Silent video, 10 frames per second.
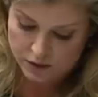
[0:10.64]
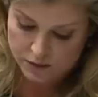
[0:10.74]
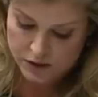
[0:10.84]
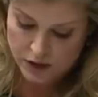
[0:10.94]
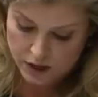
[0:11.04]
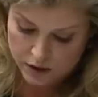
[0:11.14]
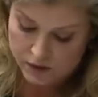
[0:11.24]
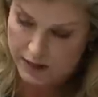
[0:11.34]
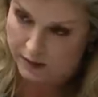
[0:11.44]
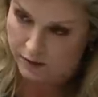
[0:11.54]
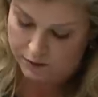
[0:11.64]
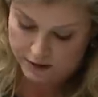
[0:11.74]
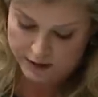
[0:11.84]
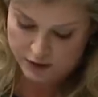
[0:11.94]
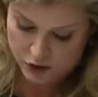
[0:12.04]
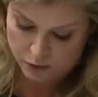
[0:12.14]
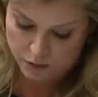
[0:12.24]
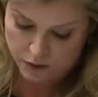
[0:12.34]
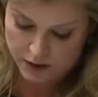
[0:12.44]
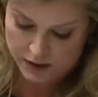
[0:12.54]
Government's own lack of financial
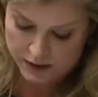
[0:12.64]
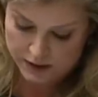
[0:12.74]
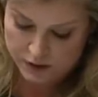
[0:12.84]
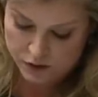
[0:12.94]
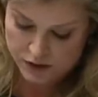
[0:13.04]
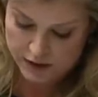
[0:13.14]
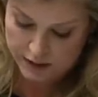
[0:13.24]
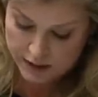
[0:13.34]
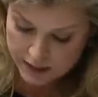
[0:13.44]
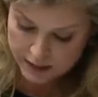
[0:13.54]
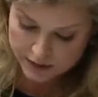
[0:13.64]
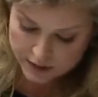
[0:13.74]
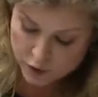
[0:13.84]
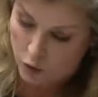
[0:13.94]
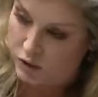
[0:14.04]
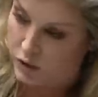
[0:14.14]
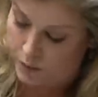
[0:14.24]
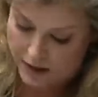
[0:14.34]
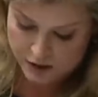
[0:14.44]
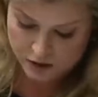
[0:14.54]
propriety and literacy, they have called a
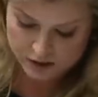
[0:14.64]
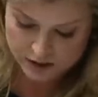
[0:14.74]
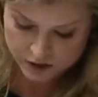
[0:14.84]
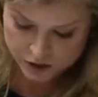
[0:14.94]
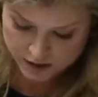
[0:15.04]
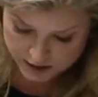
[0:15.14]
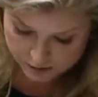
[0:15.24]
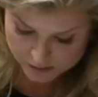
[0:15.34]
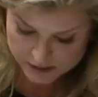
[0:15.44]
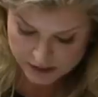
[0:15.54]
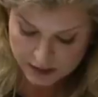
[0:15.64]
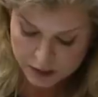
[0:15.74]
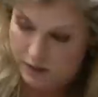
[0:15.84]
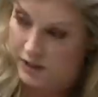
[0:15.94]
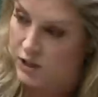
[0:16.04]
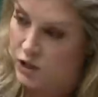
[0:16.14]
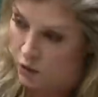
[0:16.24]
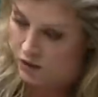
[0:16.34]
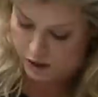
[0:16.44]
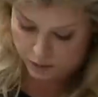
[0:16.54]
debate on such themes. But it is
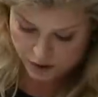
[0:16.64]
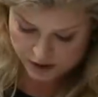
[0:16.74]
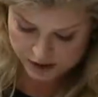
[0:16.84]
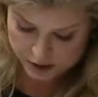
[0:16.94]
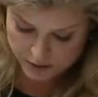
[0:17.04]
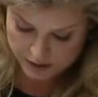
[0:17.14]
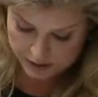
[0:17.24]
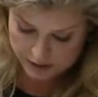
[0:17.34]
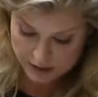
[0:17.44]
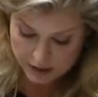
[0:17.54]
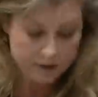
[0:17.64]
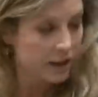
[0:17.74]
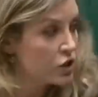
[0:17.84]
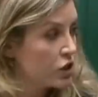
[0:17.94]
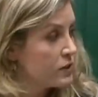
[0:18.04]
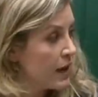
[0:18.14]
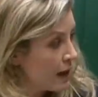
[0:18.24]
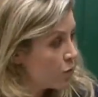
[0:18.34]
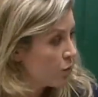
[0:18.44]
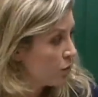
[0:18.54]
not a surprise to me. I think it shows
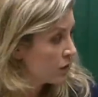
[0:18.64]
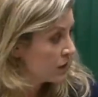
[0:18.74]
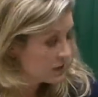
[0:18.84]
admirable